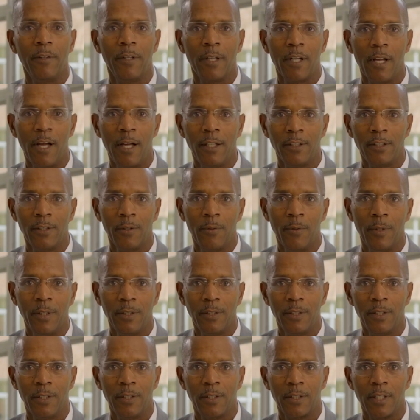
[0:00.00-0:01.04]
of the
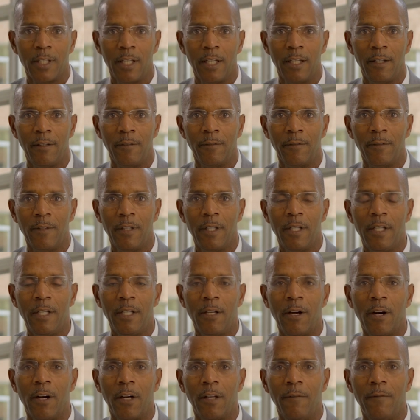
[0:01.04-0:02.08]
consequences of
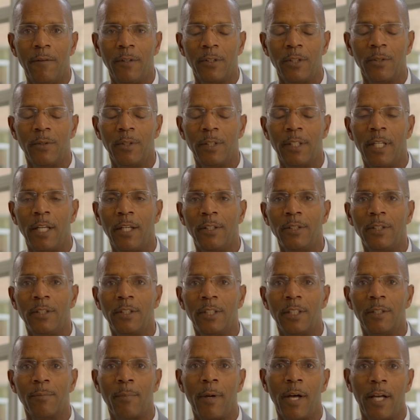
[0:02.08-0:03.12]
artificial
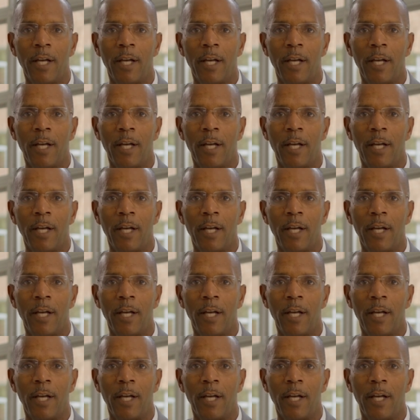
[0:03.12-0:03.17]
intelligence as